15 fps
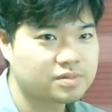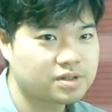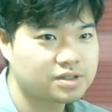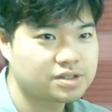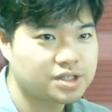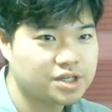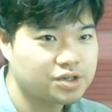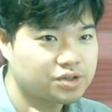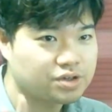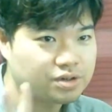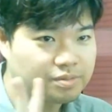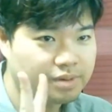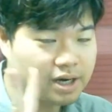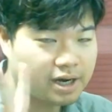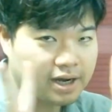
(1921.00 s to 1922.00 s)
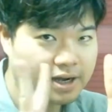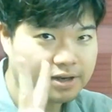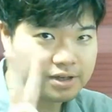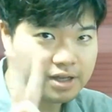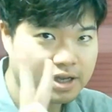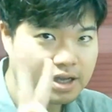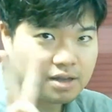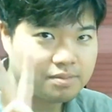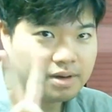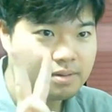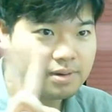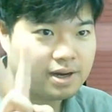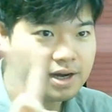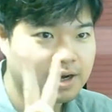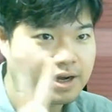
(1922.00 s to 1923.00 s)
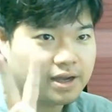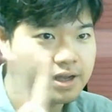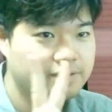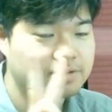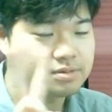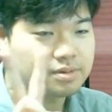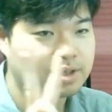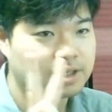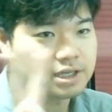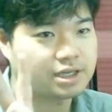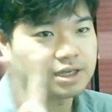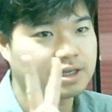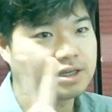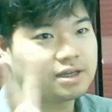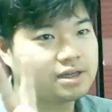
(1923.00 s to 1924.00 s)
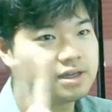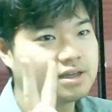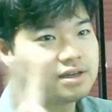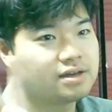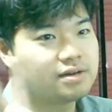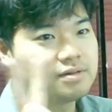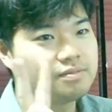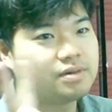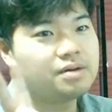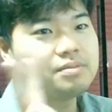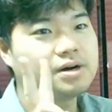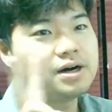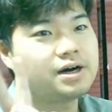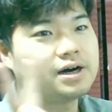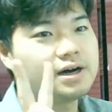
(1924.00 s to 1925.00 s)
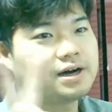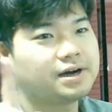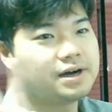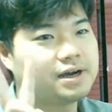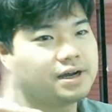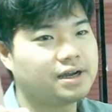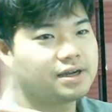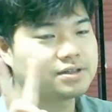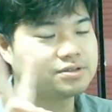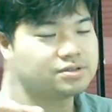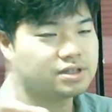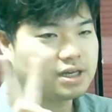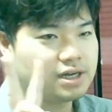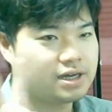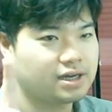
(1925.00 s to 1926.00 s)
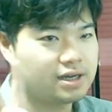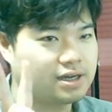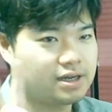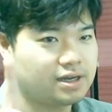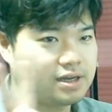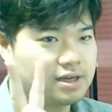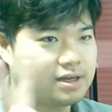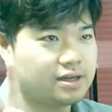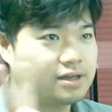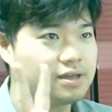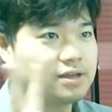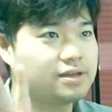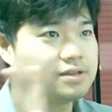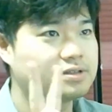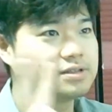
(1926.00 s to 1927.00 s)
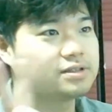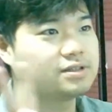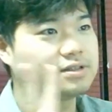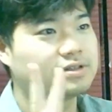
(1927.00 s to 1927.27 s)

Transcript: See you goodbye. Okay, bye bye, everybody. Bye bye. Good night.